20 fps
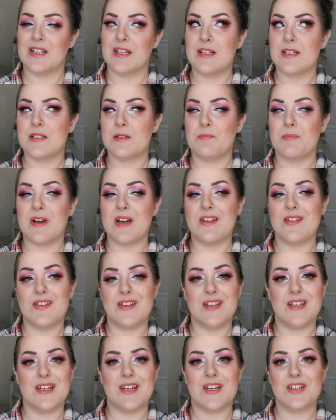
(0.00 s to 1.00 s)
guessed by
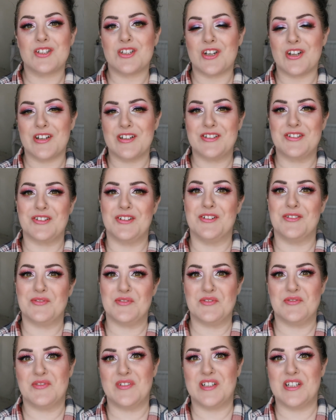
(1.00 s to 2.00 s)
the title
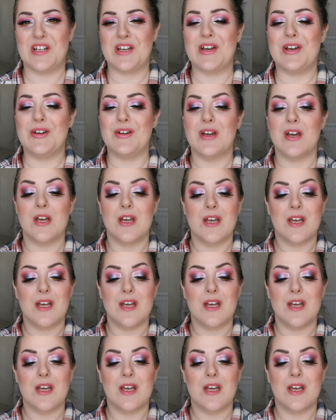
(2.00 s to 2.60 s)
of the video,